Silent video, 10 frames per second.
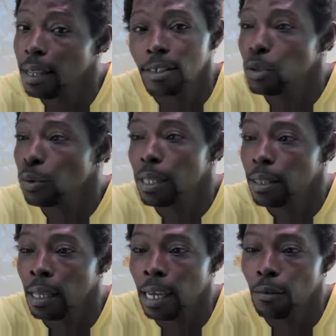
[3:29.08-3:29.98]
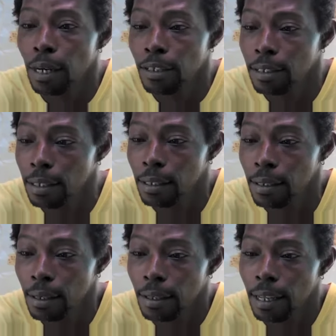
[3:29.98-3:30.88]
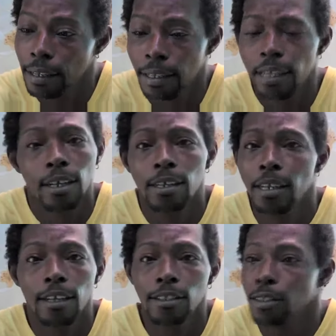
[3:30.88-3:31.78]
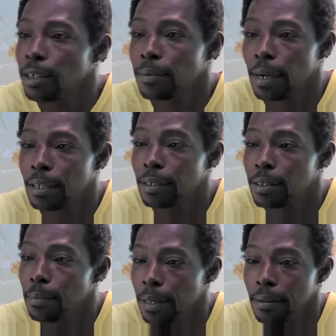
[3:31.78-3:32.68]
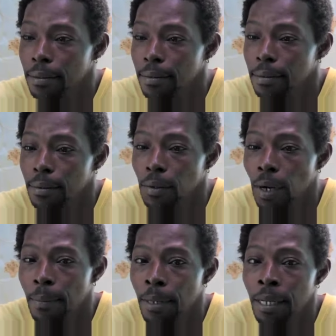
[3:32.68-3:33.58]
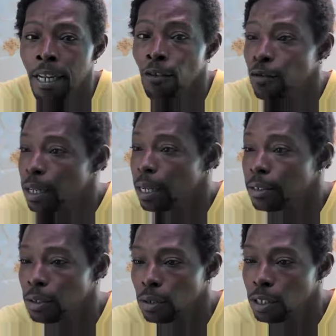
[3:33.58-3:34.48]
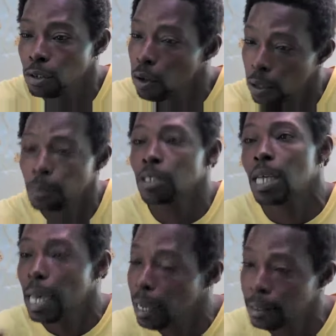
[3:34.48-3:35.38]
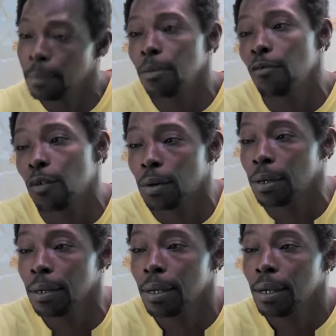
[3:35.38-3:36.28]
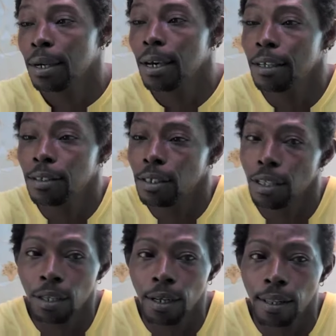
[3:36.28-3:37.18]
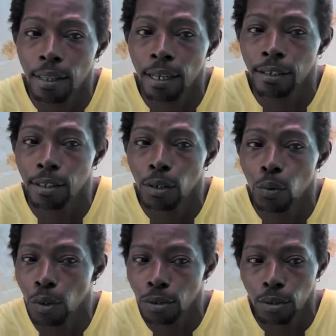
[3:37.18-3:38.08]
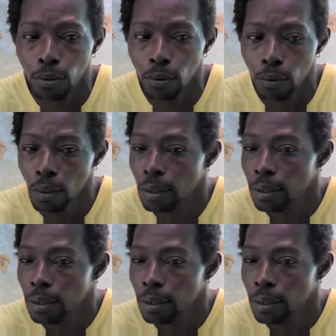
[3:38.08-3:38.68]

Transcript: the only thing I really see that is not right to me. You know what I mean? And I feel that, you know, these documents, I had them before. And certain other things, you know, once you